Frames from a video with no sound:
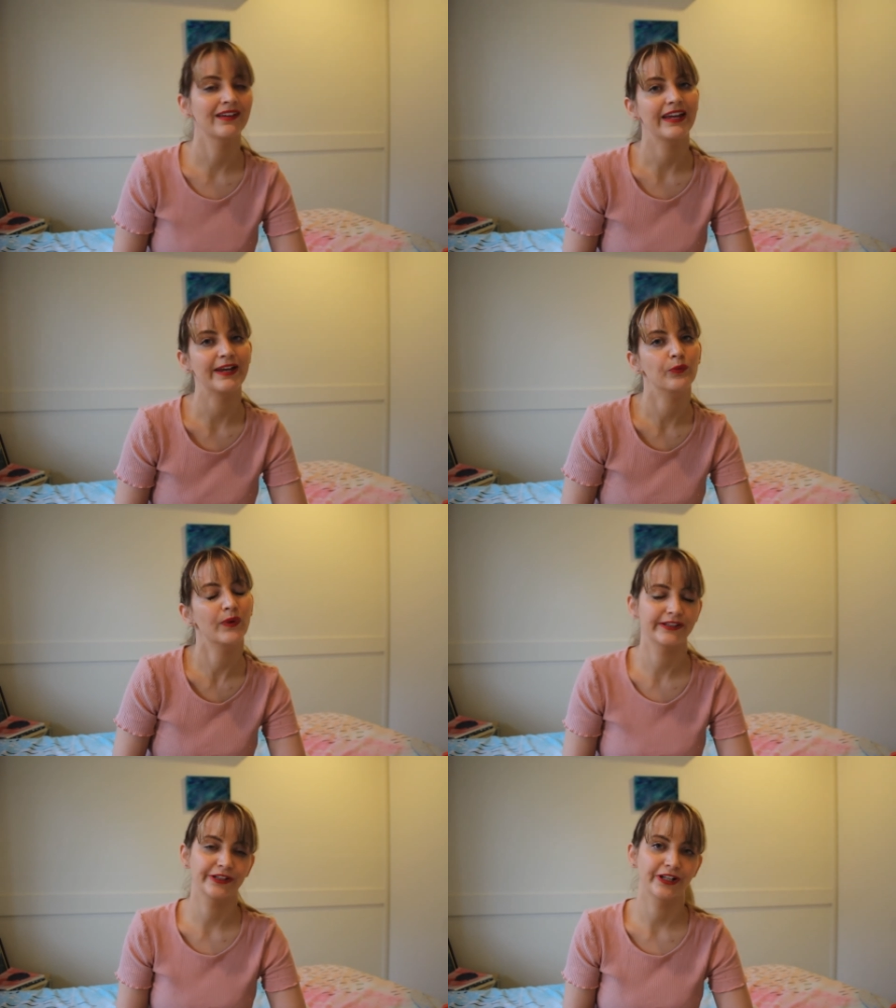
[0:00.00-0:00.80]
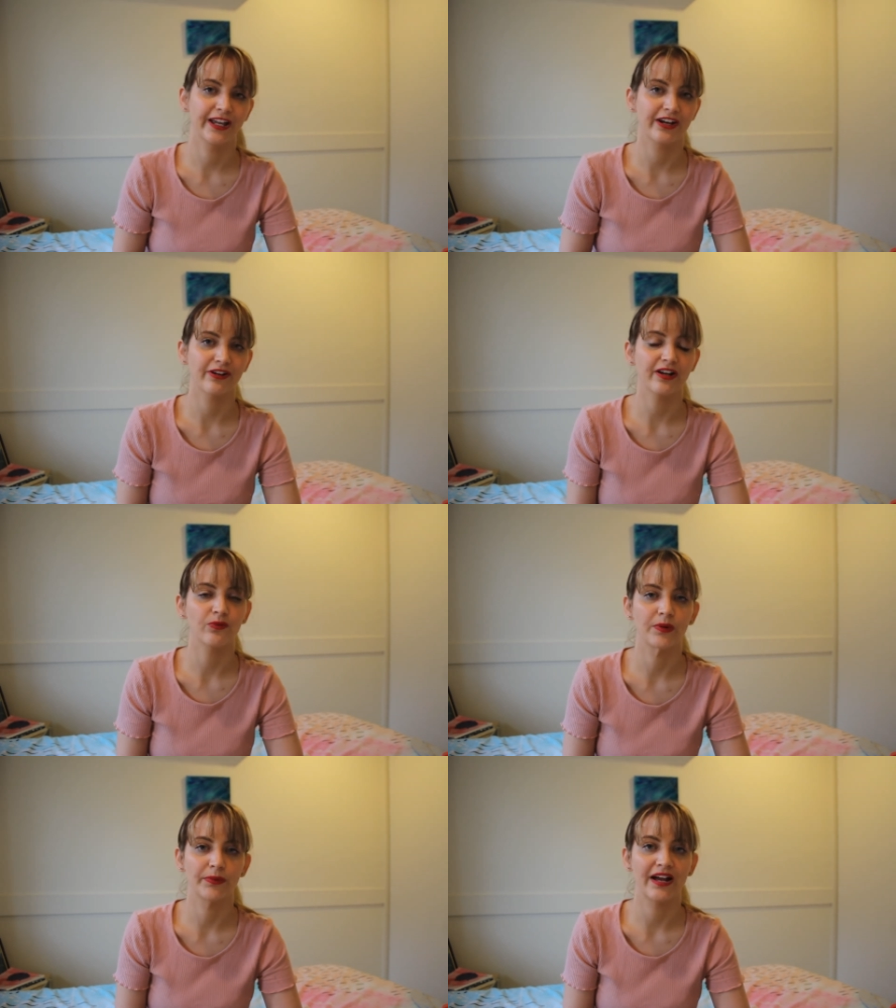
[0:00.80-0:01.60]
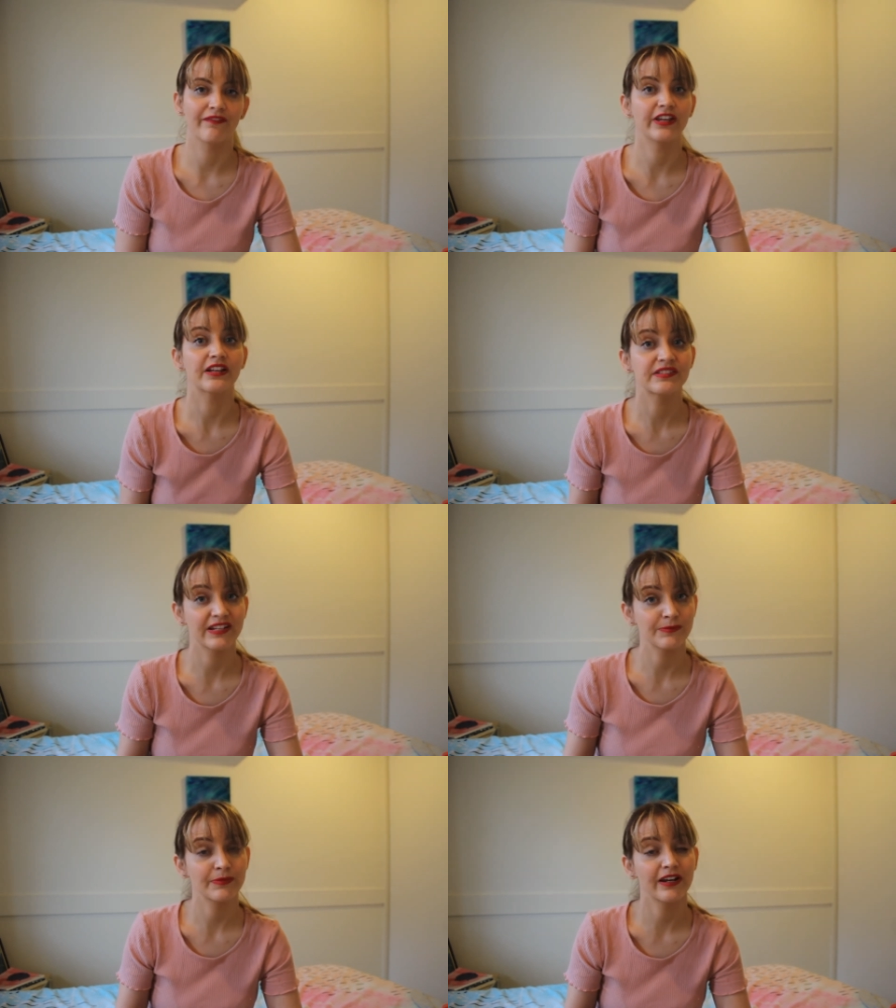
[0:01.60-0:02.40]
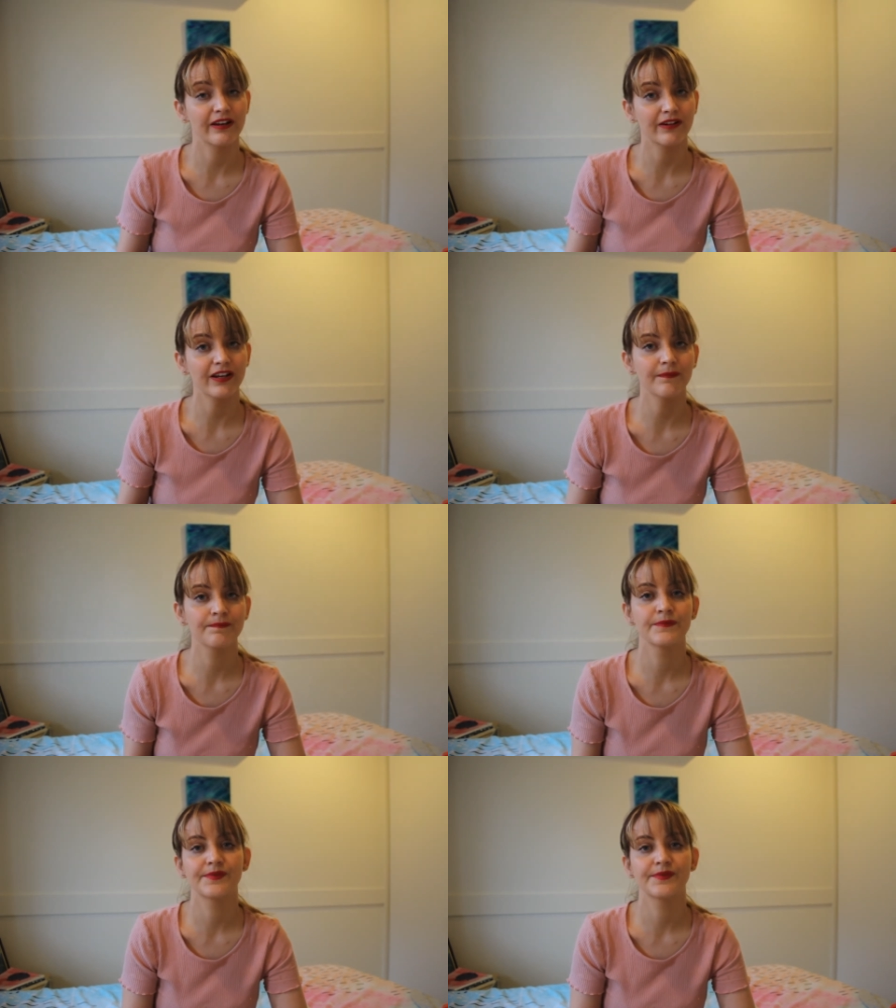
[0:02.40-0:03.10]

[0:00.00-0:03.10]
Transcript: In one little area, we would have the assessment area.